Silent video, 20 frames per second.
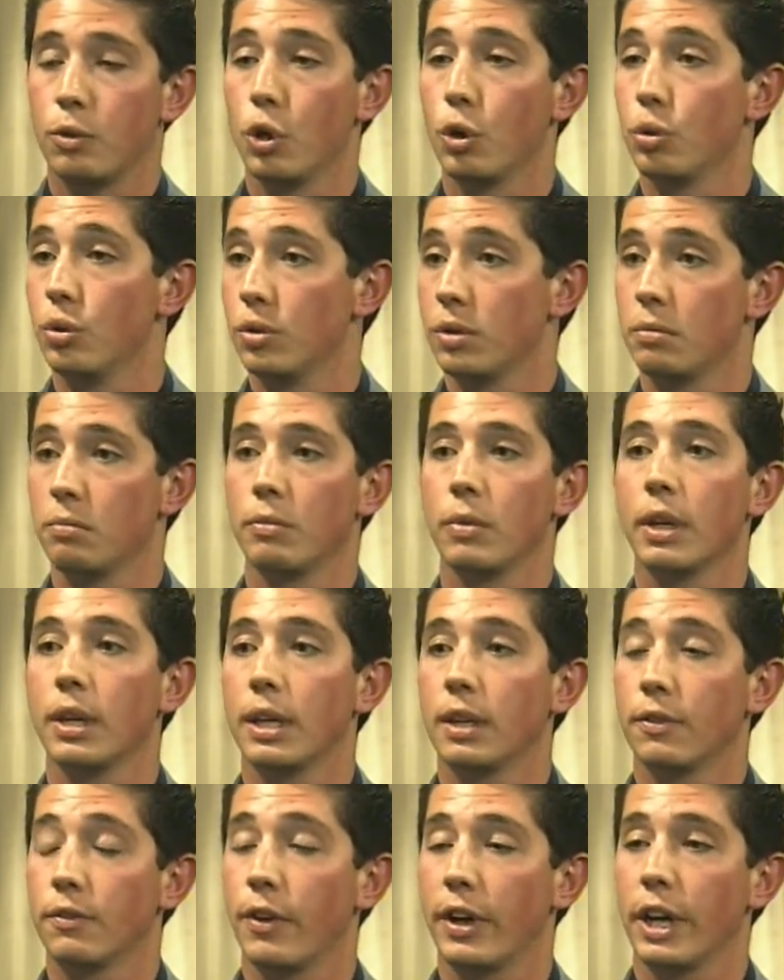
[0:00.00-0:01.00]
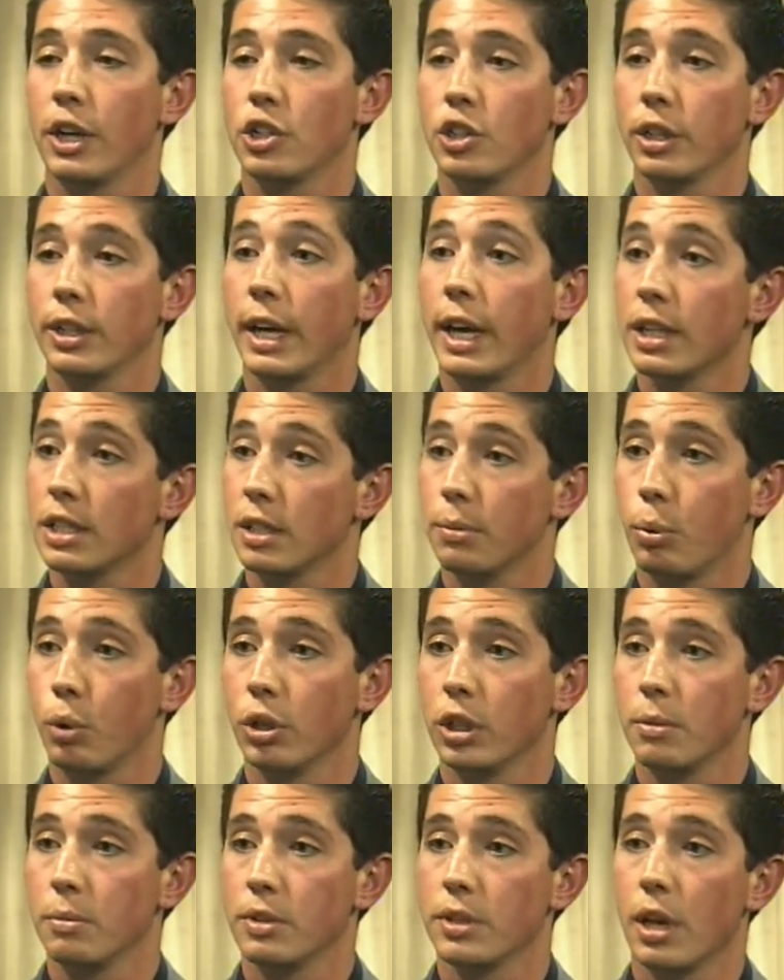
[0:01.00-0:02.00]
who financially can't
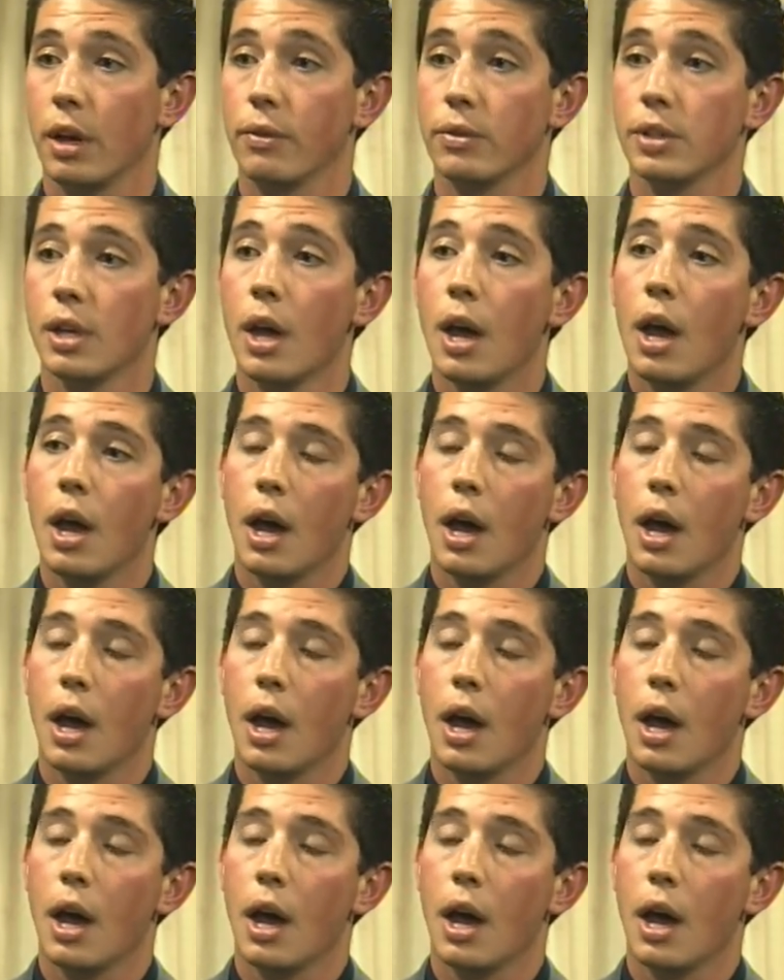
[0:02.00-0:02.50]
support themselves.